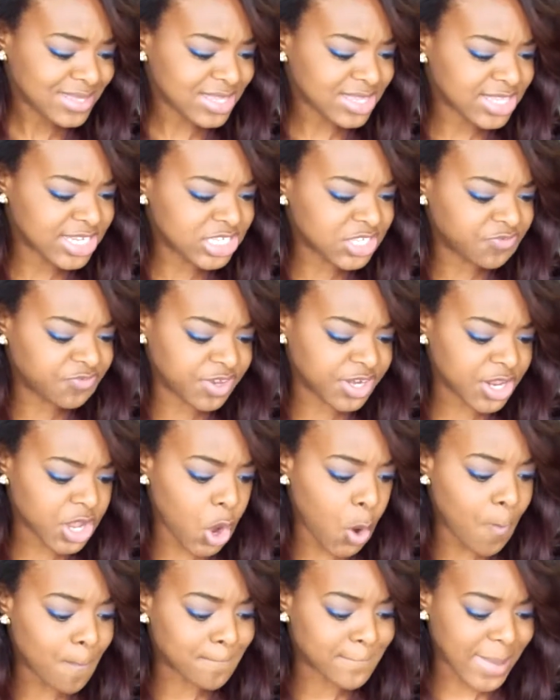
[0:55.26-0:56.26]
This
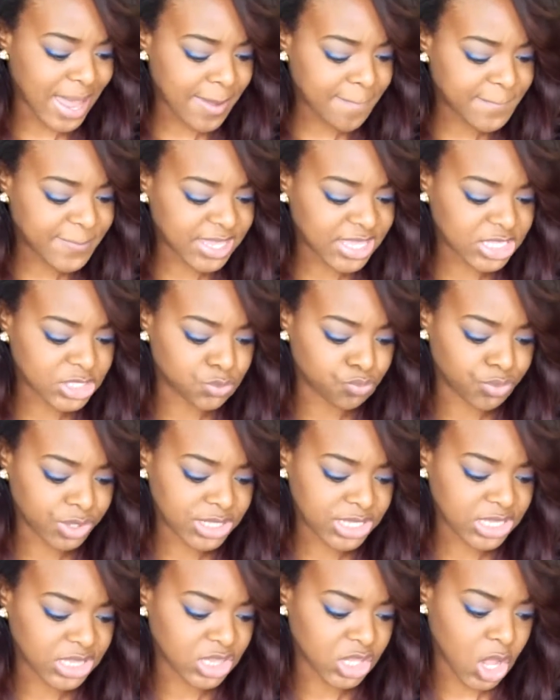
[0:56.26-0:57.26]
video might be
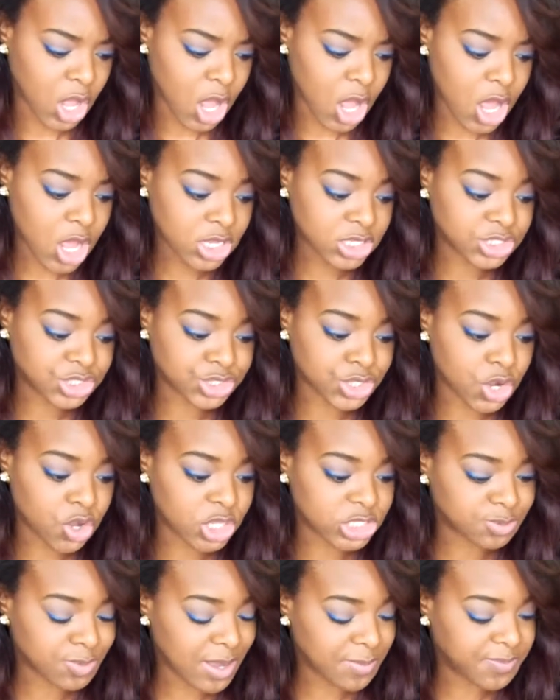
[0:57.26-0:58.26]
really long, so
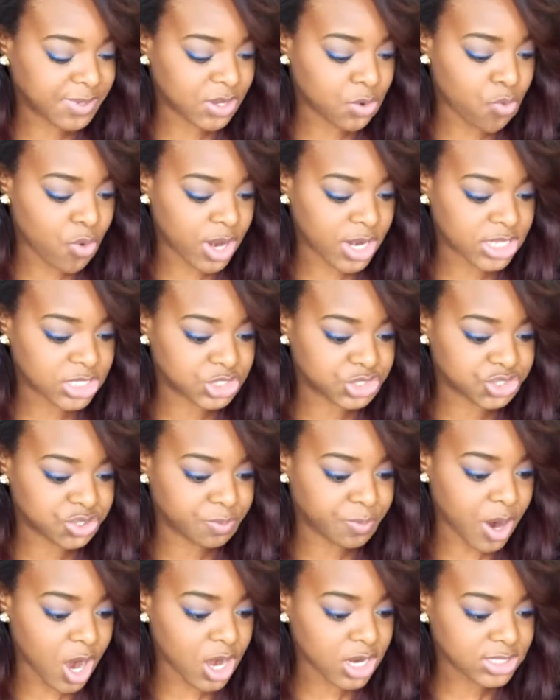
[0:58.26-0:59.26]
this might be 1 and 2
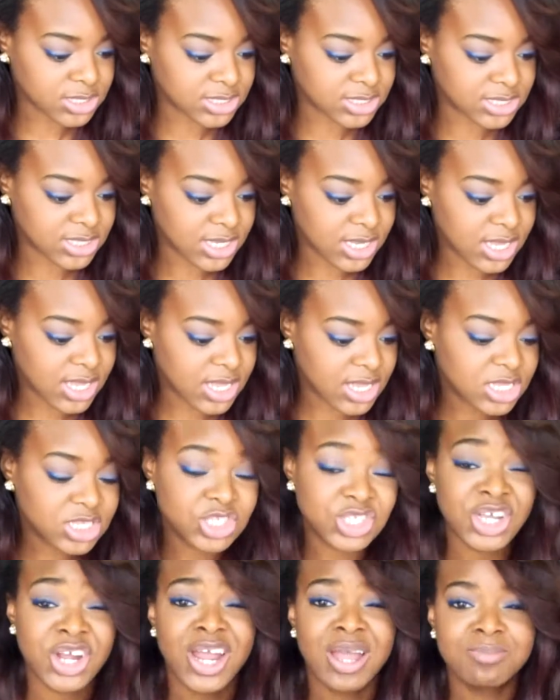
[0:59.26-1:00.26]
parts.
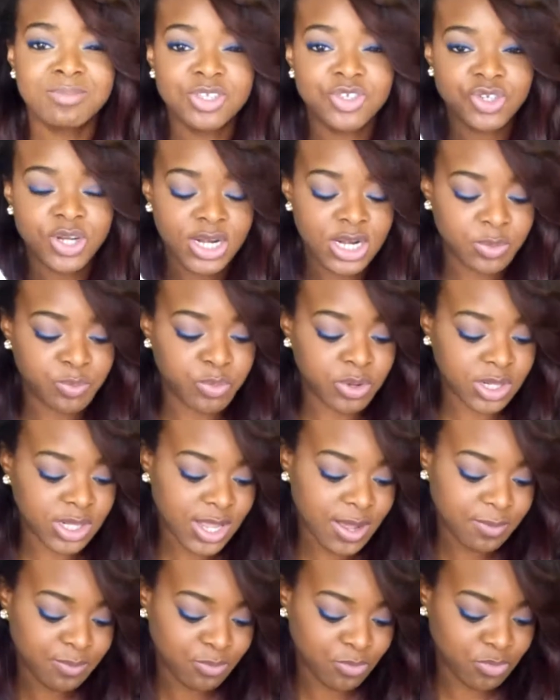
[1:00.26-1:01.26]
Sorry, I'm just trying to pull
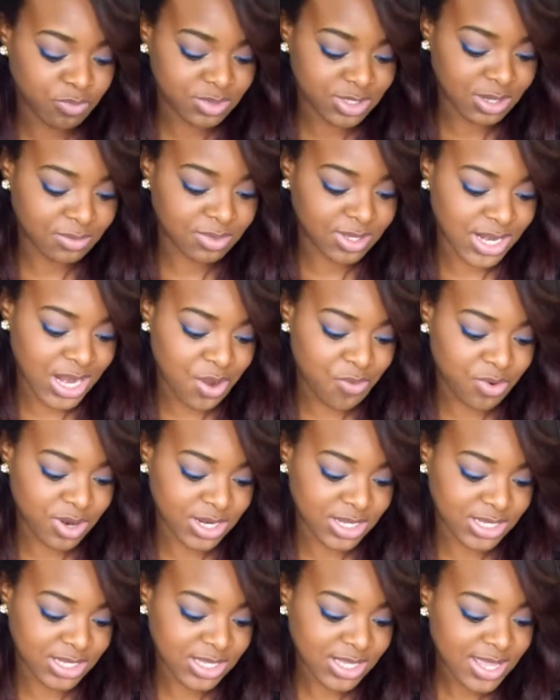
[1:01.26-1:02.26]
up something
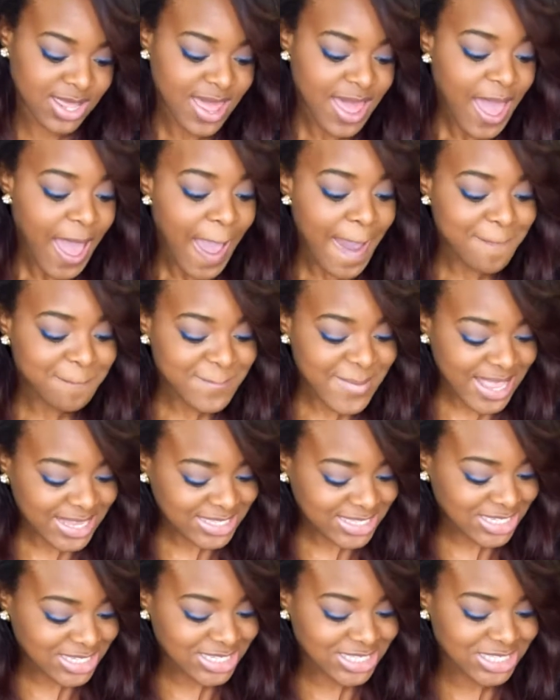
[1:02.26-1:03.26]
a
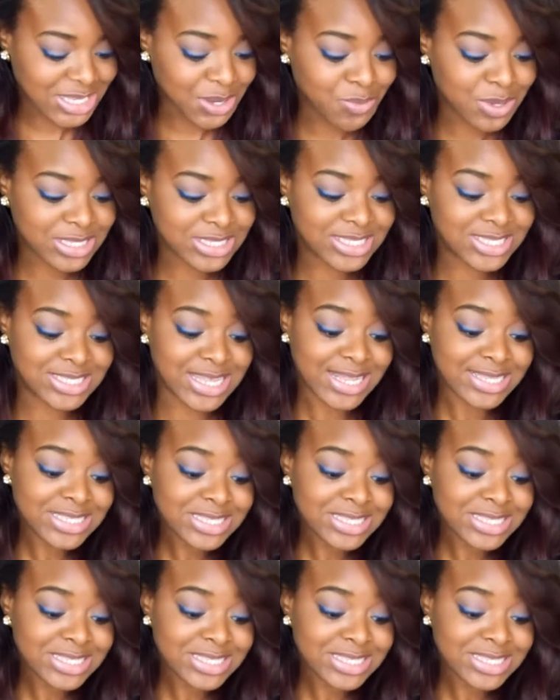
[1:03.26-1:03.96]
message that someone sent